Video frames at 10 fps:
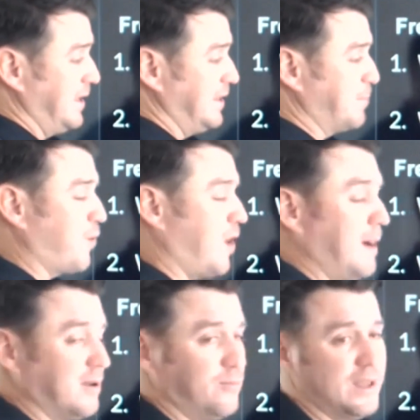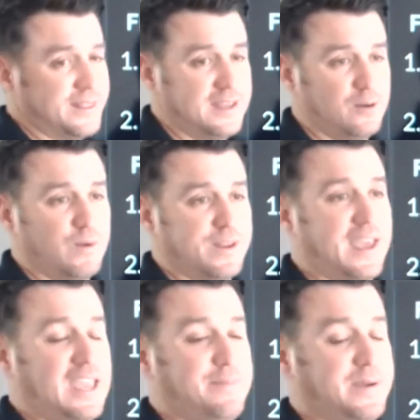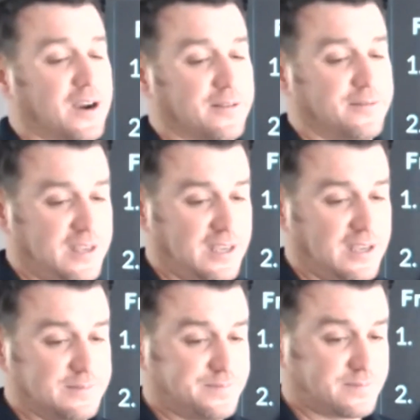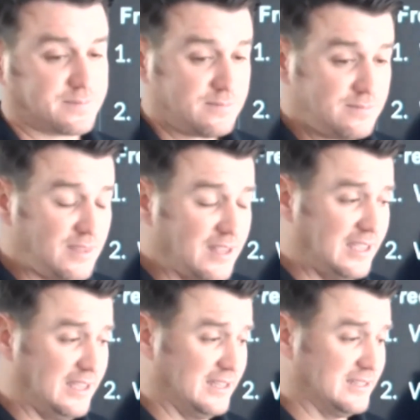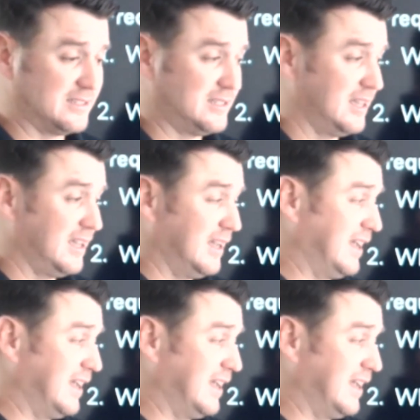The problem with it, with APRV, is